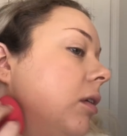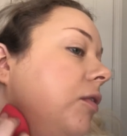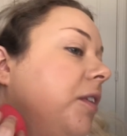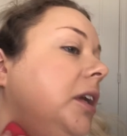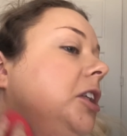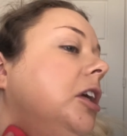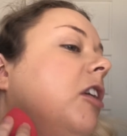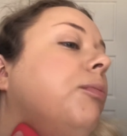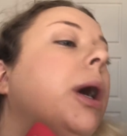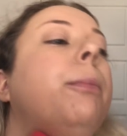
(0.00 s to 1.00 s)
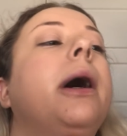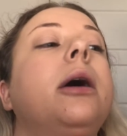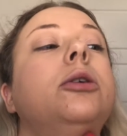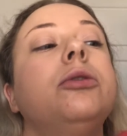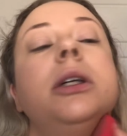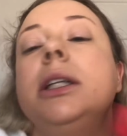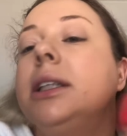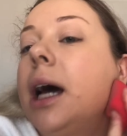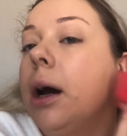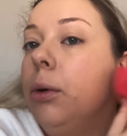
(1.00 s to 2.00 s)
finish it off by powdering it
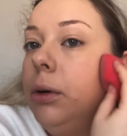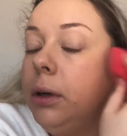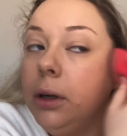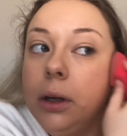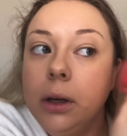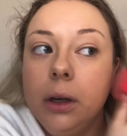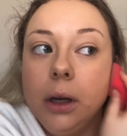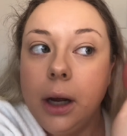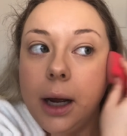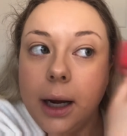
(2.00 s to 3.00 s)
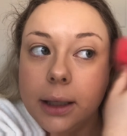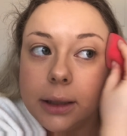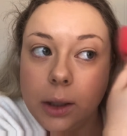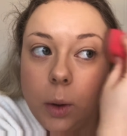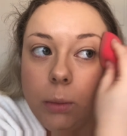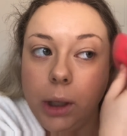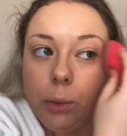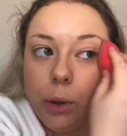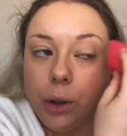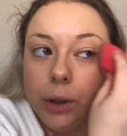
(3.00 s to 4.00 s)
down as I normally
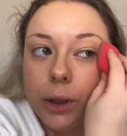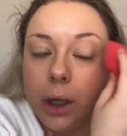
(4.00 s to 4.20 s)
would,